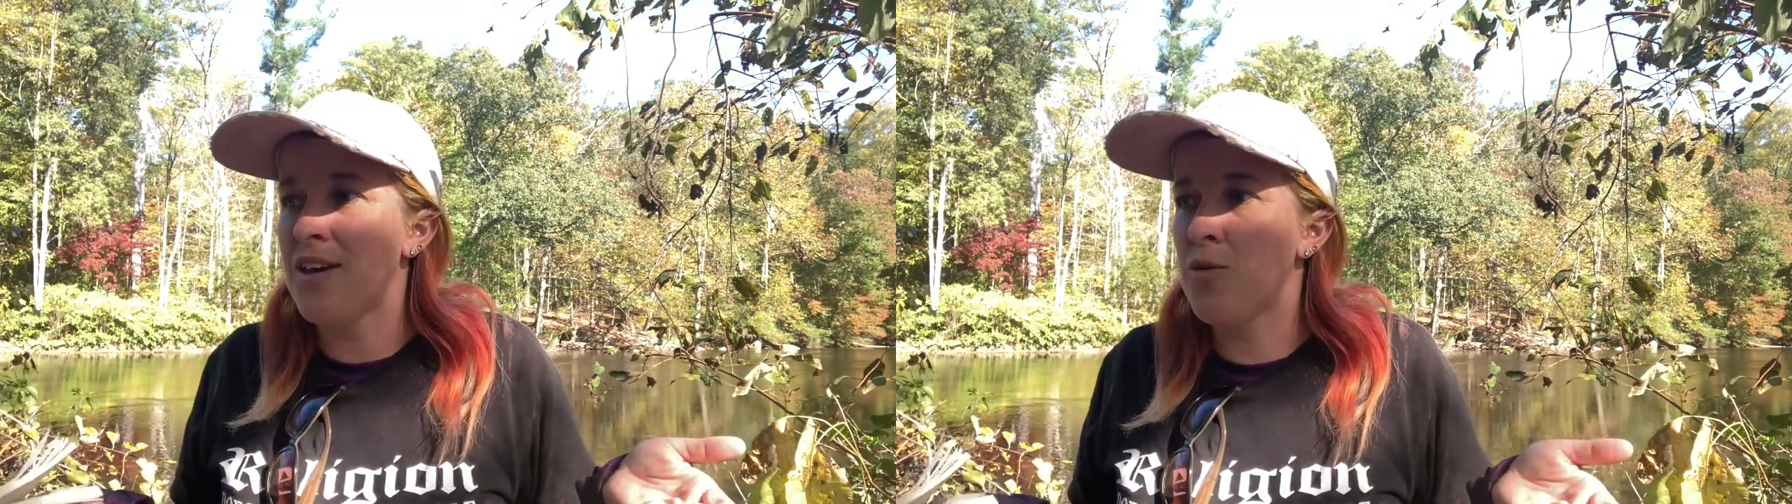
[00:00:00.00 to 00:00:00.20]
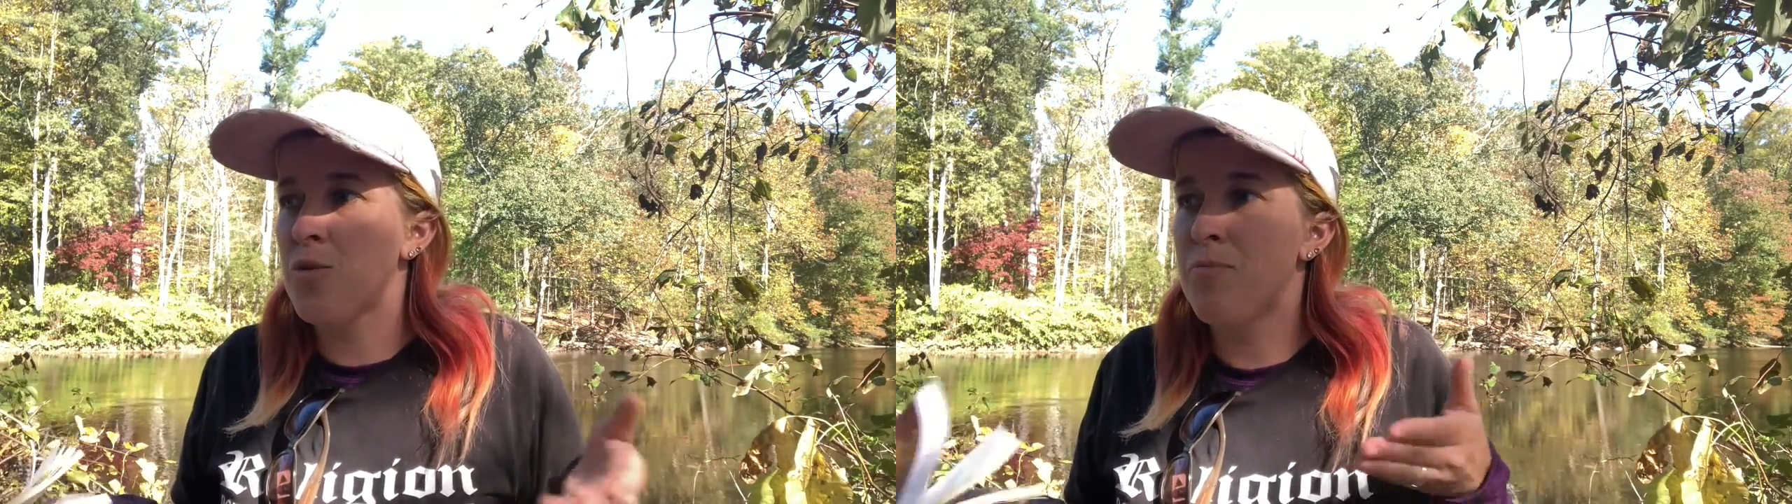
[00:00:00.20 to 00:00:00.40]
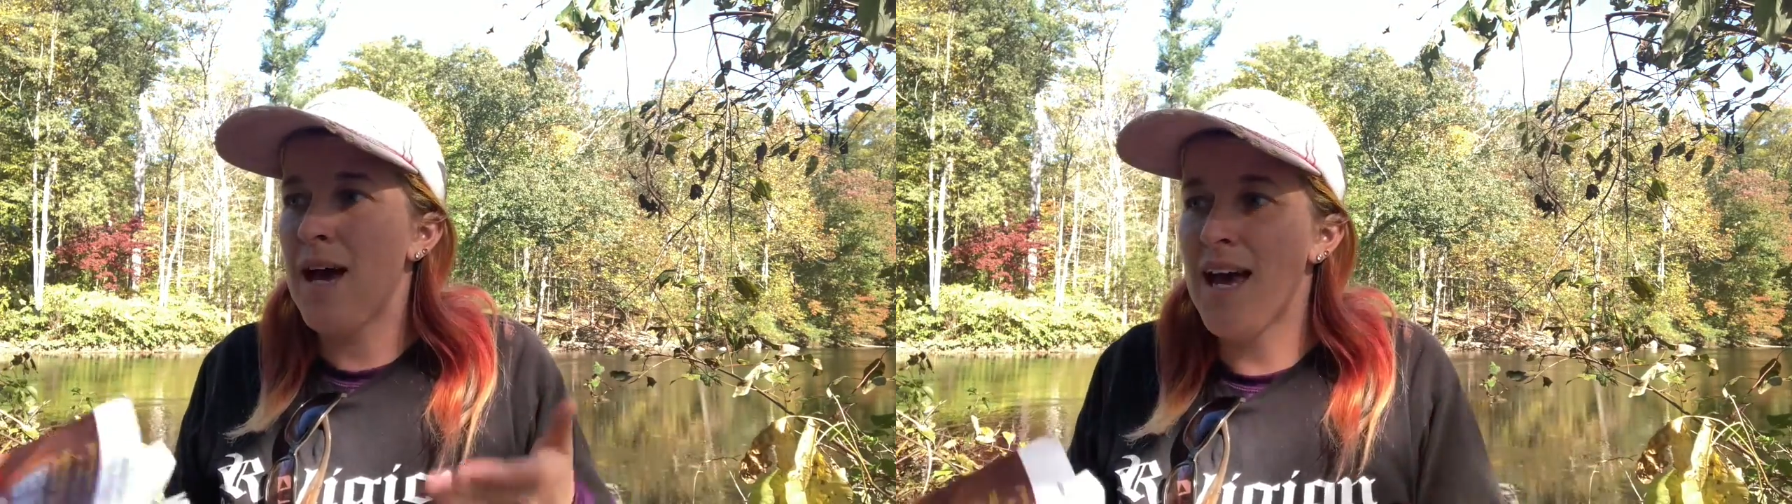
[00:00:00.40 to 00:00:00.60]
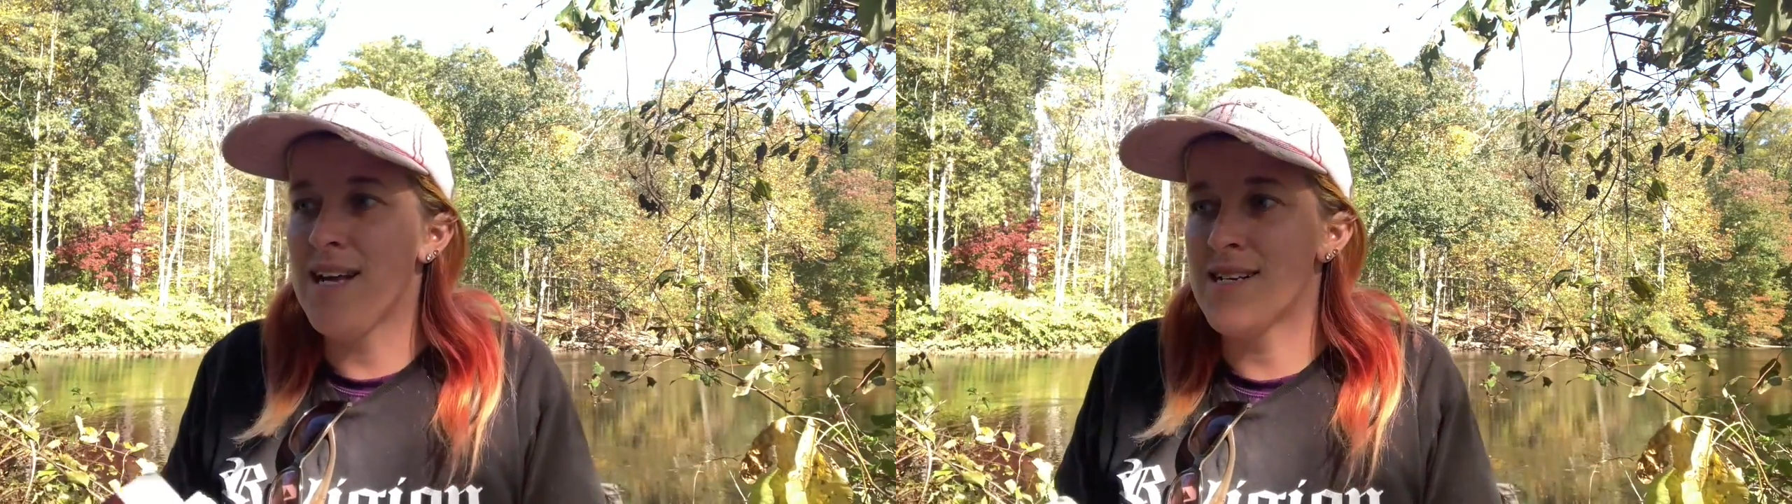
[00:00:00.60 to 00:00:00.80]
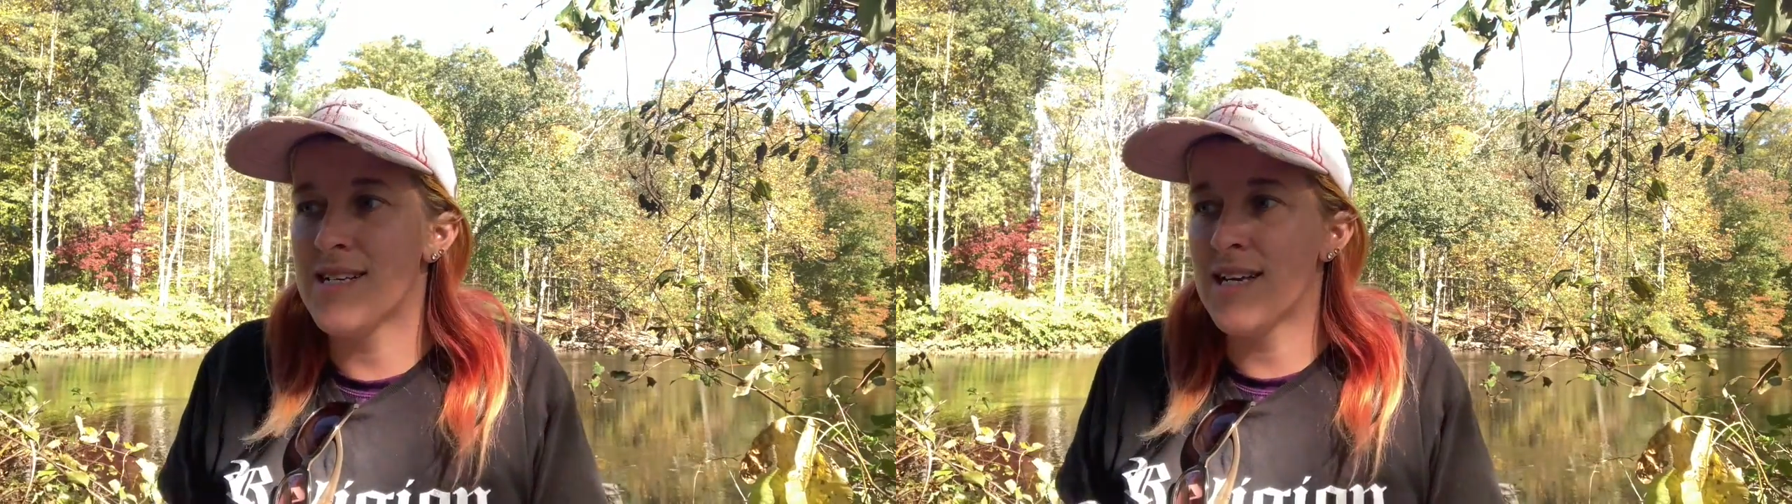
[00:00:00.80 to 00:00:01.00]
you
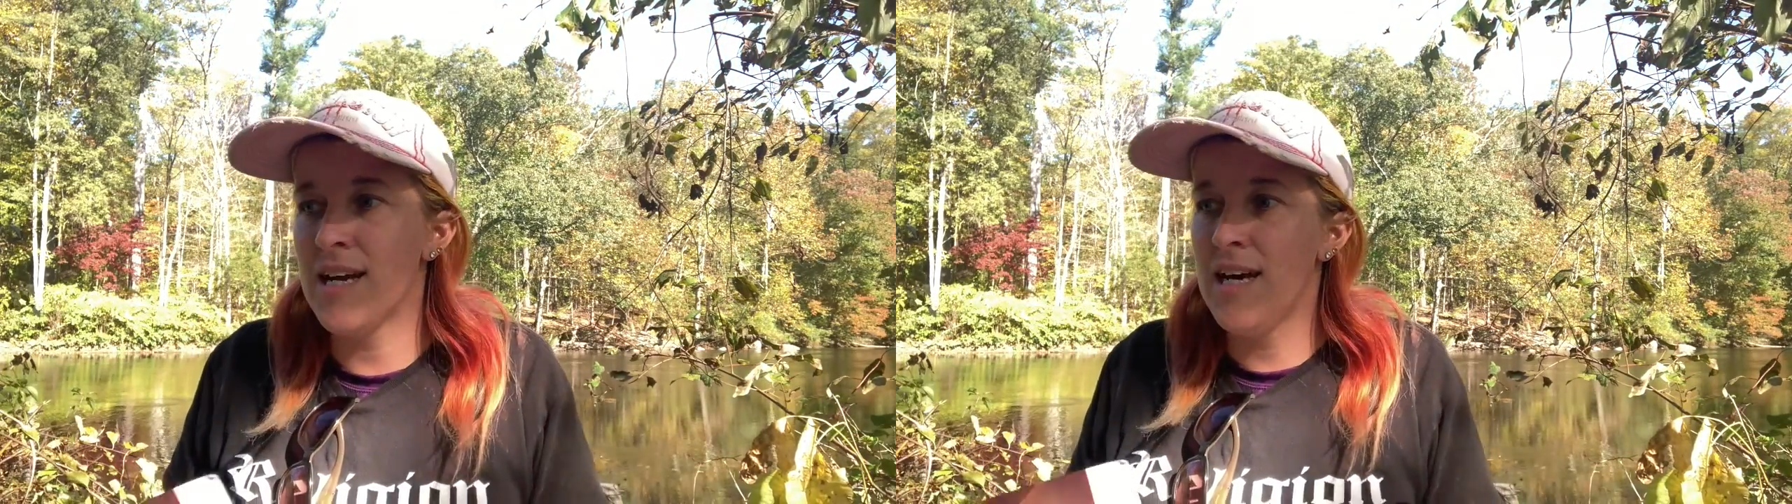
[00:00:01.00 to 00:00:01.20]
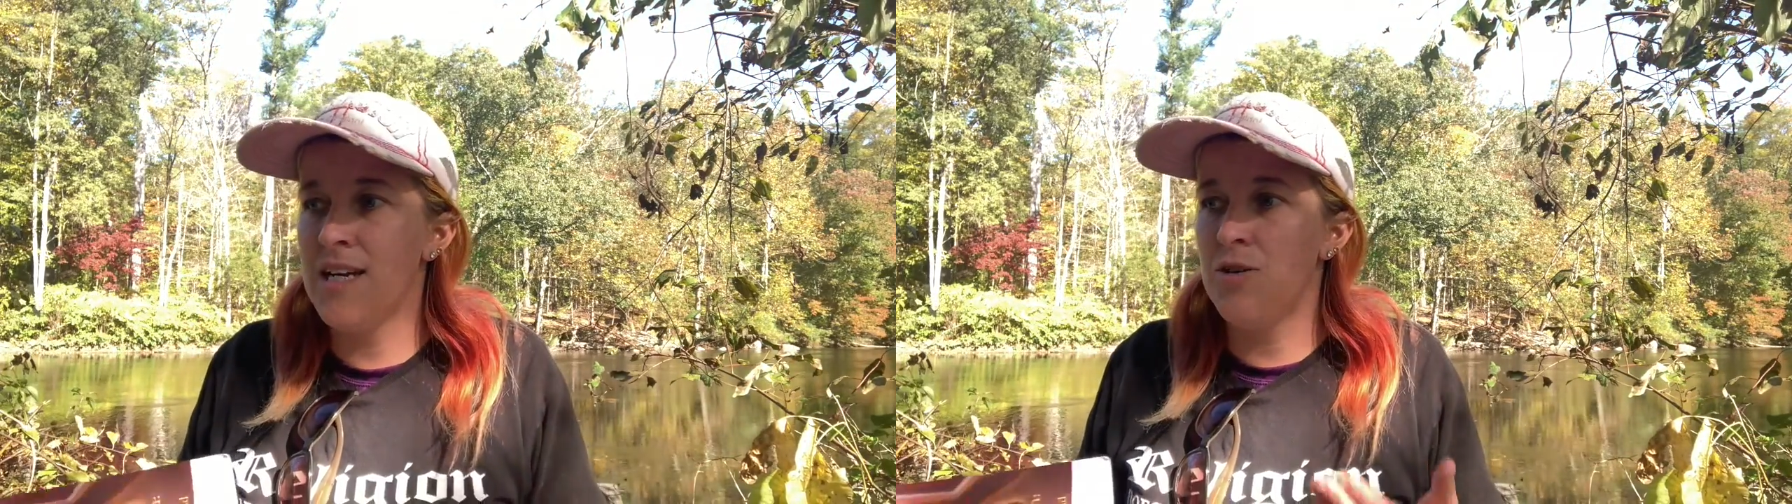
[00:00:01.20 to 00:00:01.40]
repent and